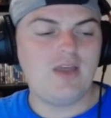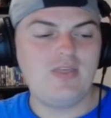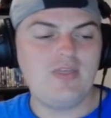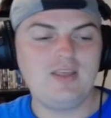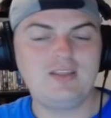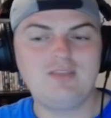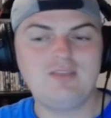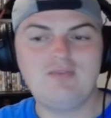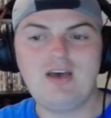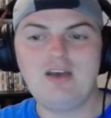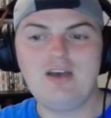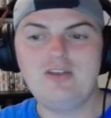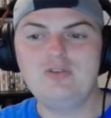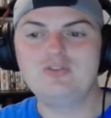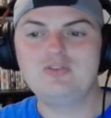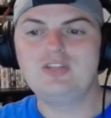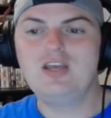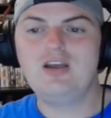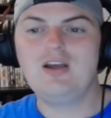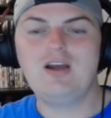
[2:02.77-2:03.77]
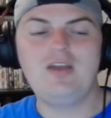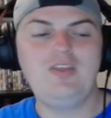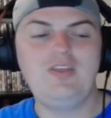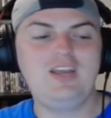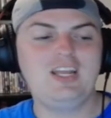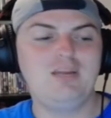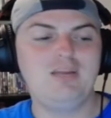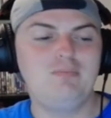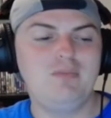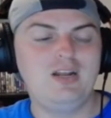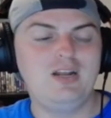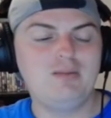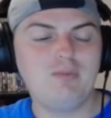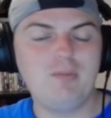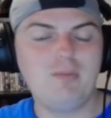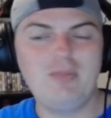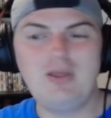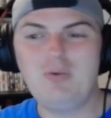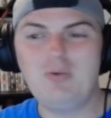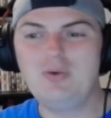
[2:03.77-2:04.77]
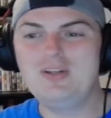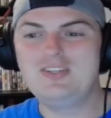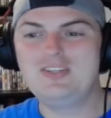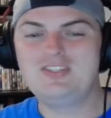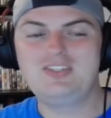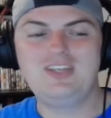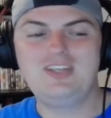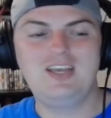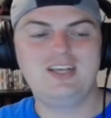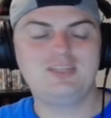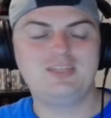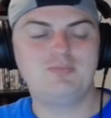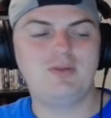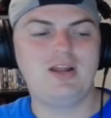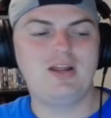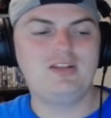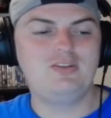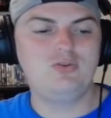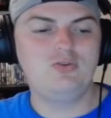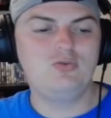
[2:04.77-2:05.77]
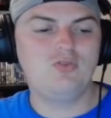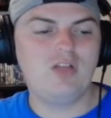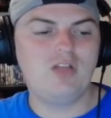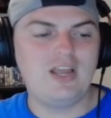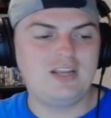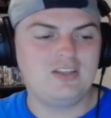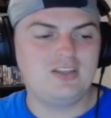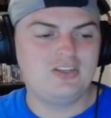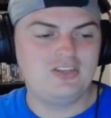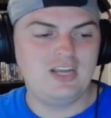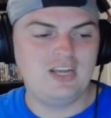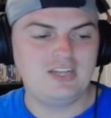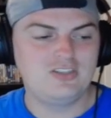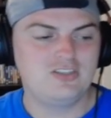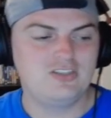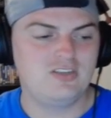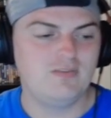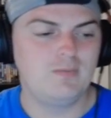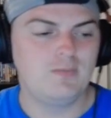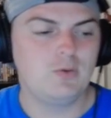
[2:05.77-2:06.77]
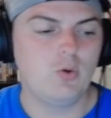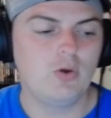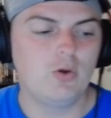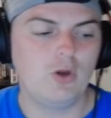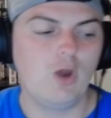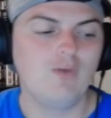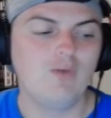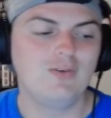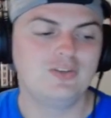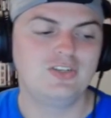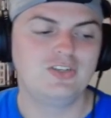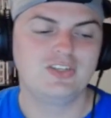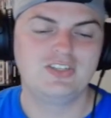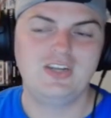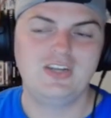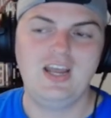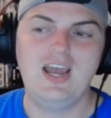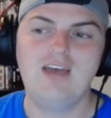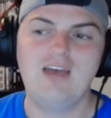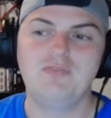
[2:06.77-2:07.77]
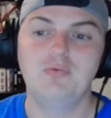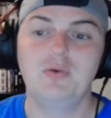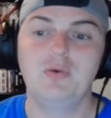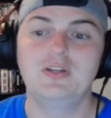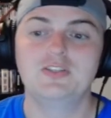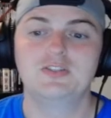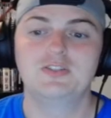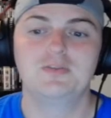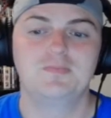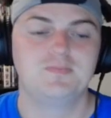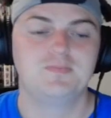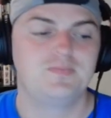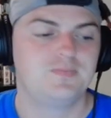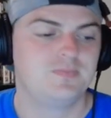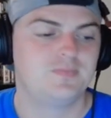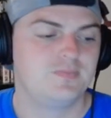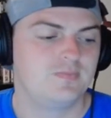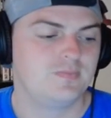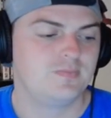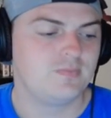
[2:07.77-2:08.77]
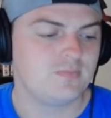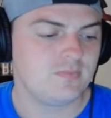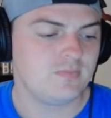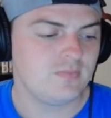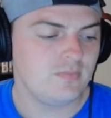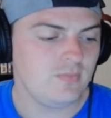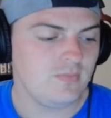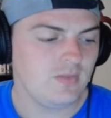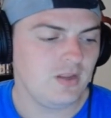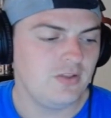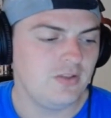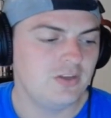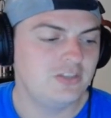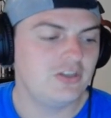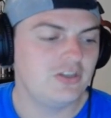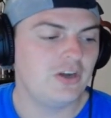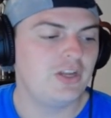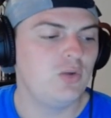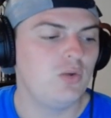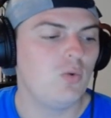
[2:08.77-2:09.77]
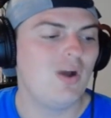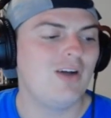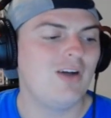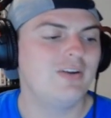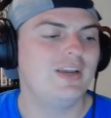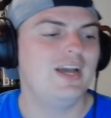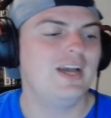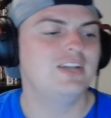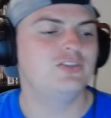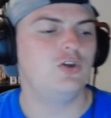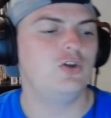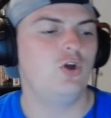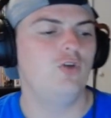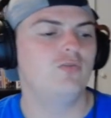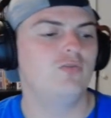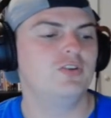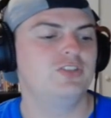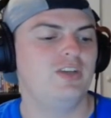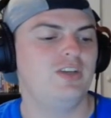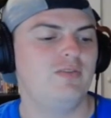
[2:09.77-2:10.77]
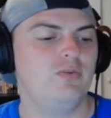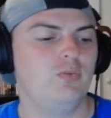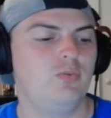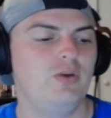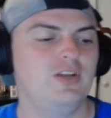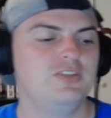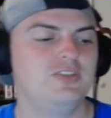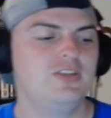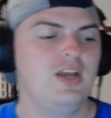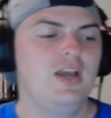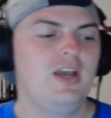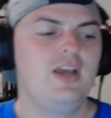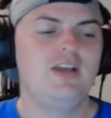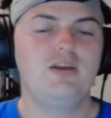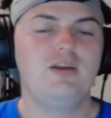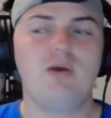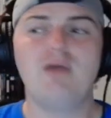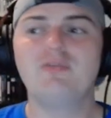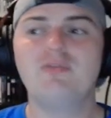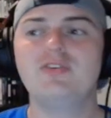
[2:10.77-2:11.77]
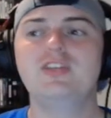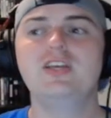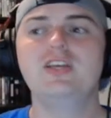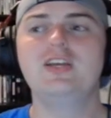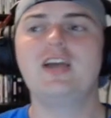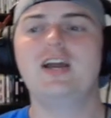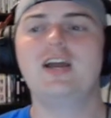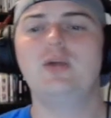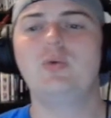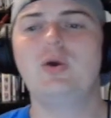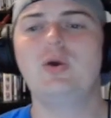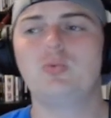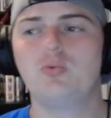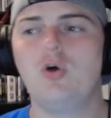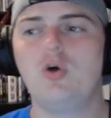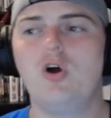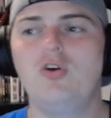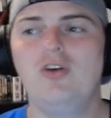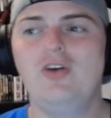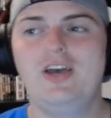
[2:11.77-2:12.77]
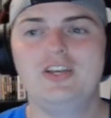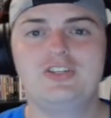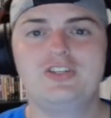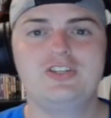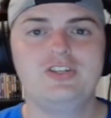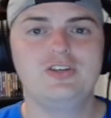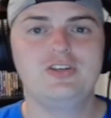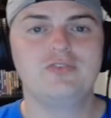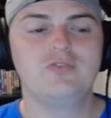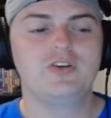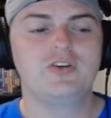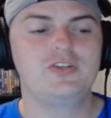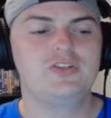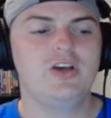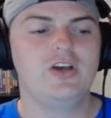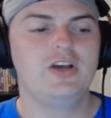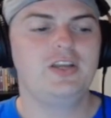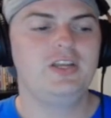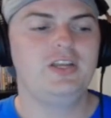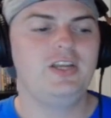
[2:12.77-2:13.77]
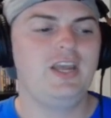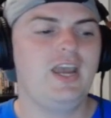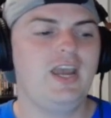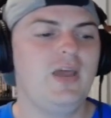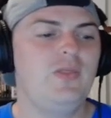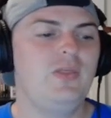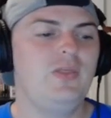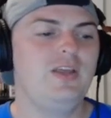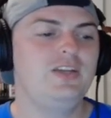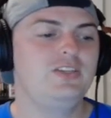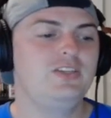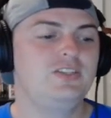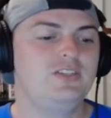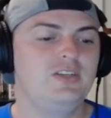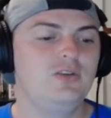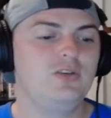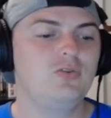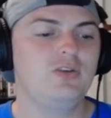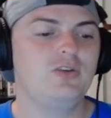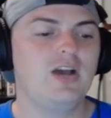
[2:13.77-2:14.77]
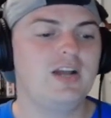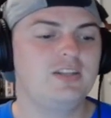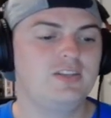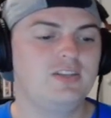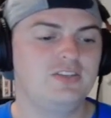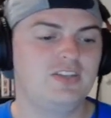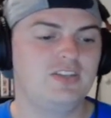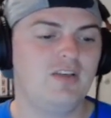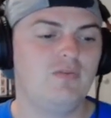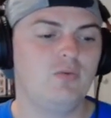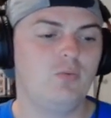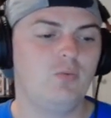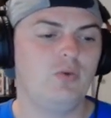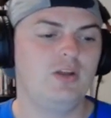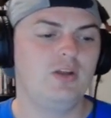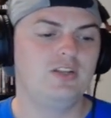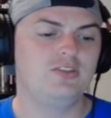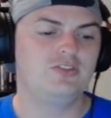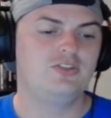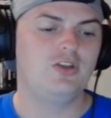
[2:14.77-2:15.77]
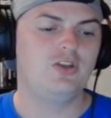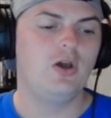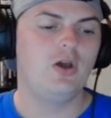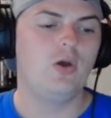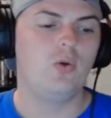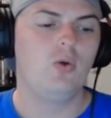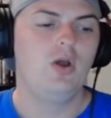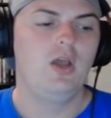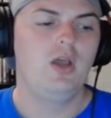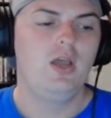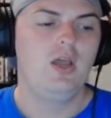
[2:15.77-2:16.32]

I think the value's there. I think at a minimum they win six, but I do like the chances of them going over six and a half wins. Kentucky Wildcats over seven wins. Now, everything kind of went wrong last year for Kentucky, and they still got to seven wins. So,